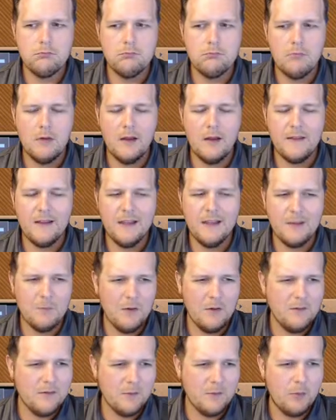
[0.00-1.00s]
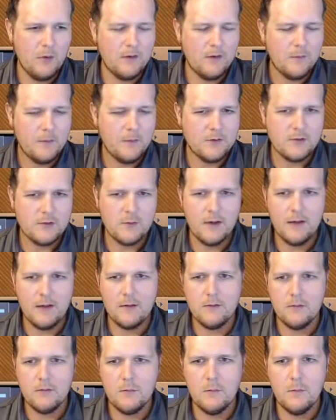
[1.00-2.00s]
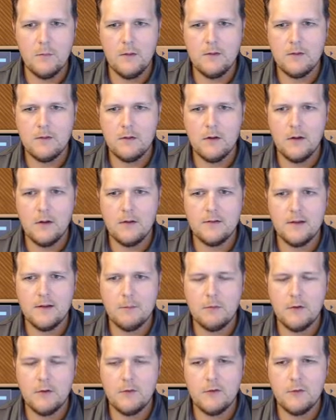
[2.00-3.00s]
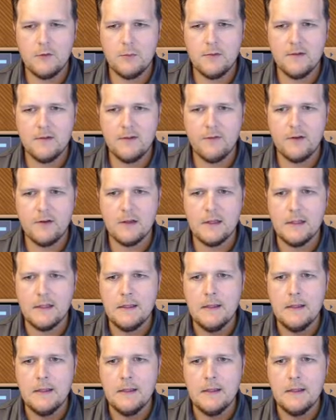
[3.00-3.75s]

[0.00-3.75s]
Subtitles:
I think I hit most of the points. I'm not sure what I skipped over specifically.